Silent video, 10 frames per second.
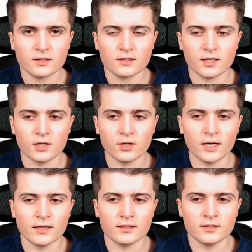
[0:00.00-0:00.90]
Now
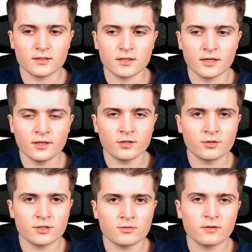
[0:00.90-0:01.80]
I need another
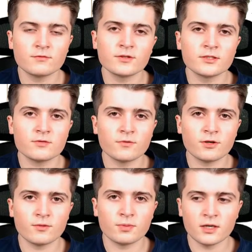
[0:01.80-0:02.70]
cross reference for
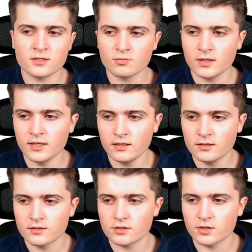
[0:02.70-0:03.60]
the plus wire,
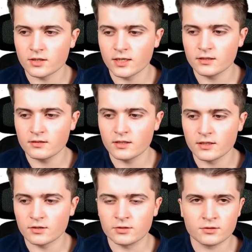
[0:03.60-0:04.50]
so again
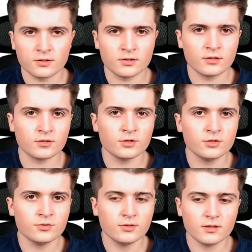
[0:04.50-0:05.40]
click on
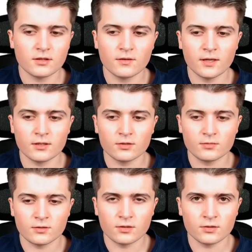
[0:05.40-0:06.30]
new, then
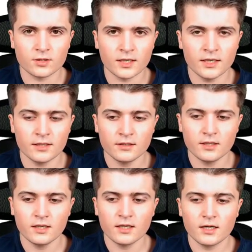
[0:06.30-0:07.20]
on OK,
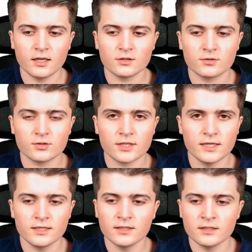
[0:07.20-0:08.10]
and
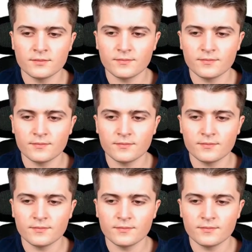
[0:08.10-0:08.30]
rotating it,